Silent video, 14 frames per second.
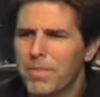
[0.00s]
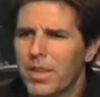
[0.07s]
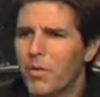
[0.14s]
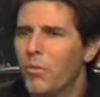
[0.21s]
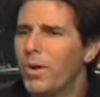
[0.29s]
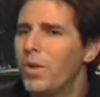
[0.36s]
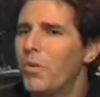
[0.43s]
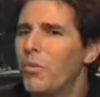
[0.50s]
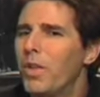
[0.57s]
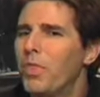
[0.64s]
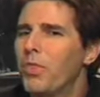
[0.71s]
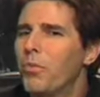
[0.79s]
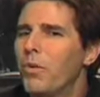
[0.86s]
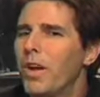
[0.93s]
And what,
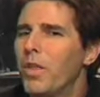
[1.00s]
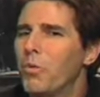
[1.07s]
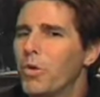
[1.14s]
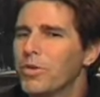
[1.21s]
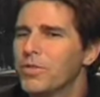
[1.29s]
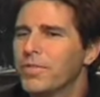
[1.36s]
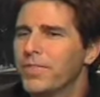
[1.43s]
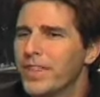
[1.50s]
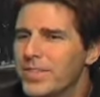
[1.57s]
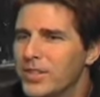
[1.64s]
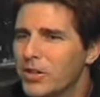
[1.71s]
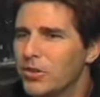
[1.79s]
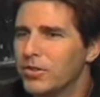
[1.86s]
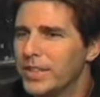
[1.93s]
what, what are the words
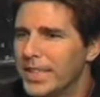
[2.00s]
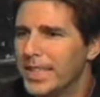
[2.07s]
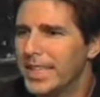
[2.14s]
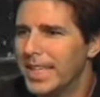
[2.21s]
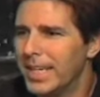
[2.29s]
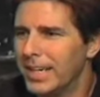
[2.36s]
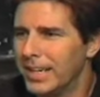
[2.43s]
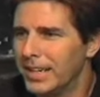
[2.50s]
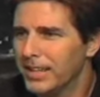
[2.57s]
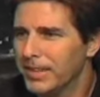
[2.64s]
physicals need to hear?